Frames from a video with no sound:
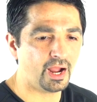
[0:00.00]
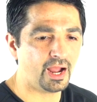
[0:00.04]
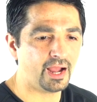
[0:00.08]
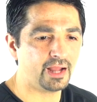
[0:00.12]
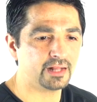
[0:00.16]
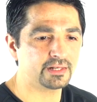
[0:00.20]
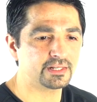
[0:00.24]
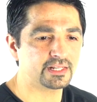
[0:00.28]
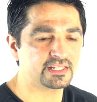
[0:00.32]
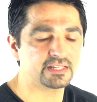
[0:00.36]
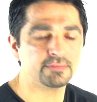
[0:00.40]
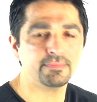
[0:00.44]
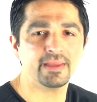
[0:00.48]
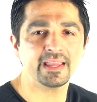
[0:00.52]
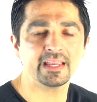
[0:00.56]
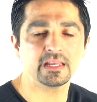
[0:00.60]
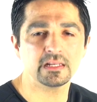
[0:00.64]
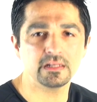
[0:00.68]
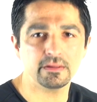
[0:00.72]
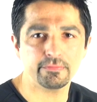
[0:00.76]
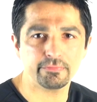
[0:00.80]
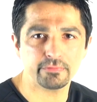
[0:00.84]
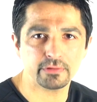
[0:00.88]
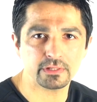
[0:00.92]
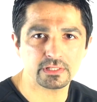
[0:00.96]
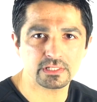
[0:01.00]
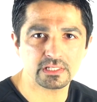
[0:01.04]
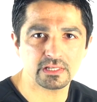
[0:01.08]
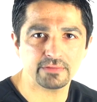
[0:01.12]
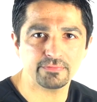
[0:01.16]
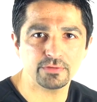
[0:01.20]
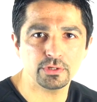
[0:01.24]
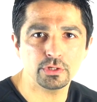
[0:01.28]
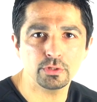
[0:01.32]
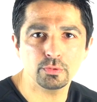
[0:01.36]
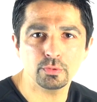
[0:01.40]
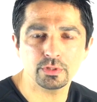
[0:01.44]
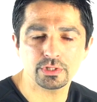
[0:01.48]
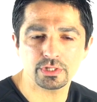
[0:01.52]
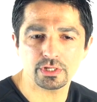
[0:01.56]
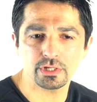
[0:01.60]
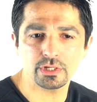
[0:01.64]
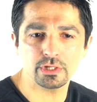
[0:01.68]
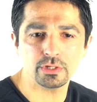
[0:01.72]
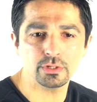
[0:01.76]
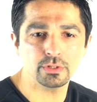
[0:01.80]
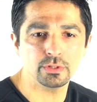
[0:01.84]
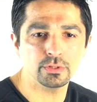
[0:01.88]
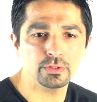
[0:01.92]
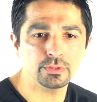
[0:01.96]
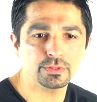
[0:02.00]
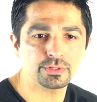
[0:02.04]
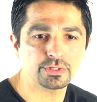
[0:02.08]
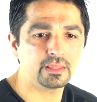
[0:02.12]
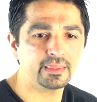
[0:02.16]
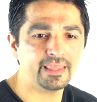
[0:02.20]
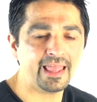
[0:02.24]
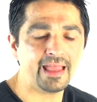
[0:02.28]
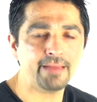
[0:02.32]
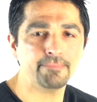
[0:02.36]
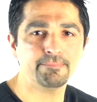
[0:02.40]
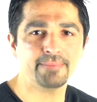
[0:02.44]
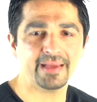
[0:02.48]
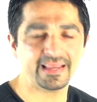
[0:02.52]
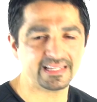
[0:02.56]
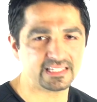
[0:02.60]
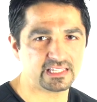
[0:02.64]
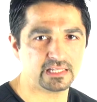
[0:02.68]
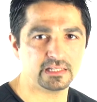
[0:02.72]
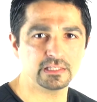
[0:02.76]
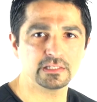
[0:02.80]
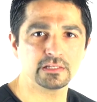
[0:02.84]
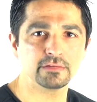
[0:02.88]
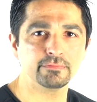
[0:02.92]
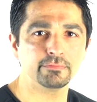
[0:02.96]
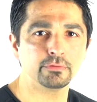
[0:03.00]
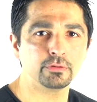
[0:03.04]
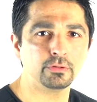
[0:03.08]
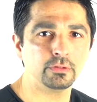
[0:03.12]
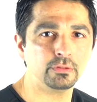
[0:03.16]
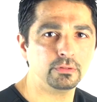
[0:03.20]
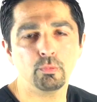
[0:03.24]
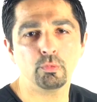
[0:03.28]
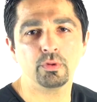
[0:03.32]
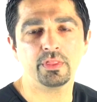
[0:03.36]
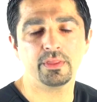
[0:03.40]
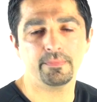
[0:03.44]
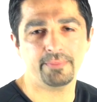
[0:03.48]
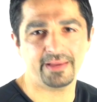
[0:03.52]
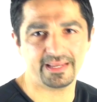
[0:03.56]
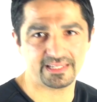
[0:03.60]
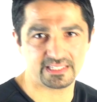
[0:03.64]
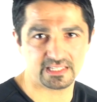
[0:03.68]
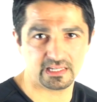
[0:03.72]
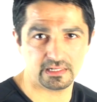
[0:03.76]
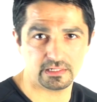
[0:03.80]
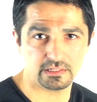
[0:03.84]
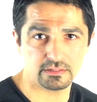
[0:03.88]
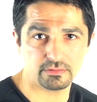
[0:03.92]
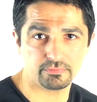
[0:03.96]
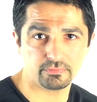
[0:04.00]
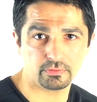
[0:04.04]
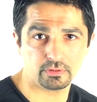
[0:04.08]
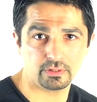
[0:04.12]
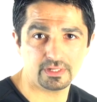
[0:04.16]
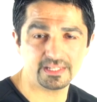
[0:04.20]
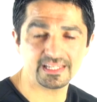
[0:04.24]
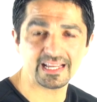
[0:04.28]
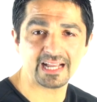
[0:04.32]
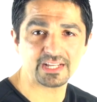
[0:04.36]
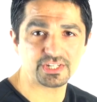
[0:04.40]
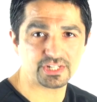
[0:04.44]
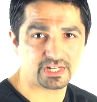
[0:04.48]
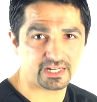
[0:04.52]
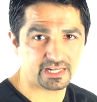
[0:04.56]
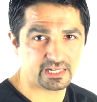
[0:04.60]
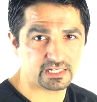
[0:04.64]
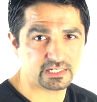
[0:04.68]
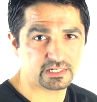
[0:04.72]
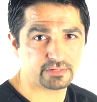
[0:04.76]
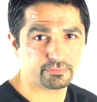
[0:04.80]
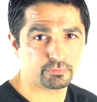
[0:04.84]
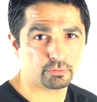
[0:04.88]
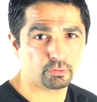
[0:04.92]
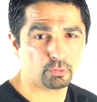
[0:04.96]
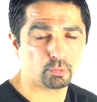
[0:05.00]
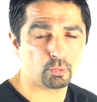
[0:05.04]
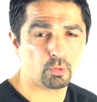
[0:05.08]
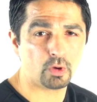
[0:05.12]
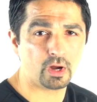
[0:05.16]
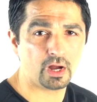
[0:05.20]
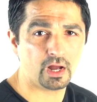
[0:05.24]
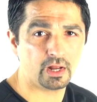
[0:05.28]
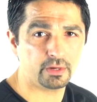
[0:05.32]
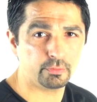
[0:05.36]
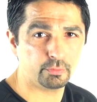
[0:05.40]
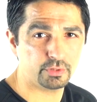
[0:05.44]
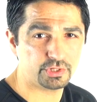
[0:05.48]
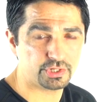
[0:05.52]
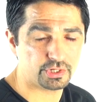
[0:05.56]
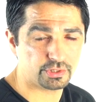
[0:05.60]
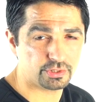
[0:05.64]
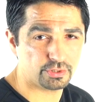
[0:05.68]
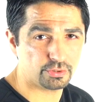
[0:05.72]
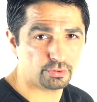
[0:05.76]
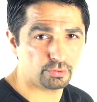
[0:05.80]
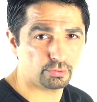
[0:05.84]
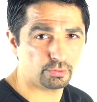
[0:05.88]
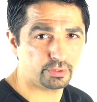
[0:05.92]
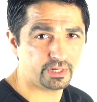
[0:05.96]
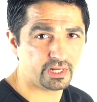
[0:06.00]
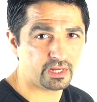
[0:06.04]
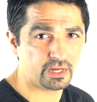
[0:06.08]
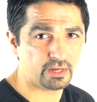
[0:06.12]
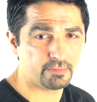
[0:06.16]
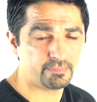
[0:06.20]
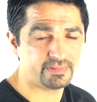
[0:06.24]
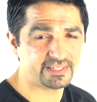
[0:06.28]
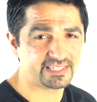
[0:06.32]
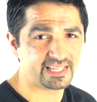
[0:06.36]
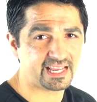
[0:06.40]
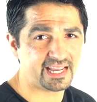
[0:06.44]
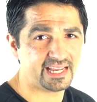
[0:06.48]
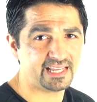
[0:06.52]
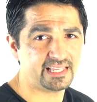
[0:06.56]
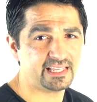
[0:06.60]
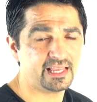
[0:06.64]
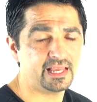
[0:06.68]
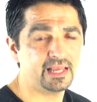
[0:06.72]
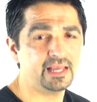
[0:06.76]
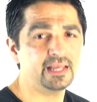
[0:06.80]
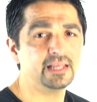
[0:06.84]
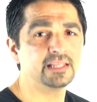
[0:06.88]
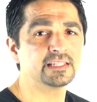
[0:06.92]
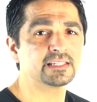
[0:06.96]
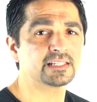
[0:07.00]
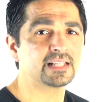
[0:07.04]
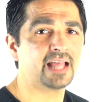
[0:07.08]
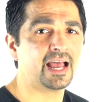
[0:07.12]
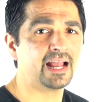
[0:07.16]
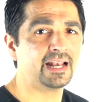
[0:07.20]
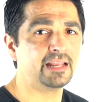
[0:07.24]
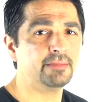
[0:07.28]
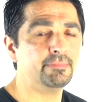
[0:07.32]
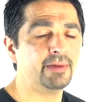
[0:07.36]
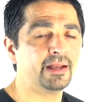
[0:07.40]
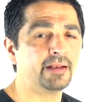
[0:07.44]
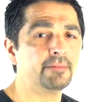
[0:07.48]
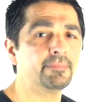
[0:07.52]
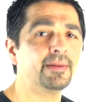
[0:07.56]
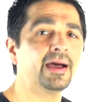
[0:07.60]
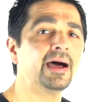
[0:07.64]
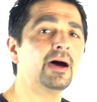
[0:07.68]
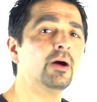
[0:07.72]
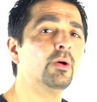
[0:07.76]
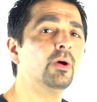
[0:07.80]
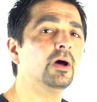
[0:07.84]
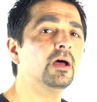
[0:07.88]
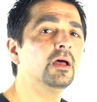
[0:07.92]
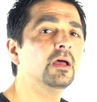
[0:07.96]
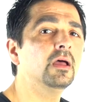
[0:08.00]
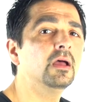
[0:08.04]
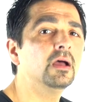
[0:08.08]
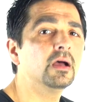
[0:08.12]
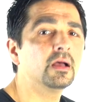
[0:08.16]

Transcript: does it make a difference if you were to use their best interval? Well, the best interval is actually interval one, which you already heard me say, slightly better power.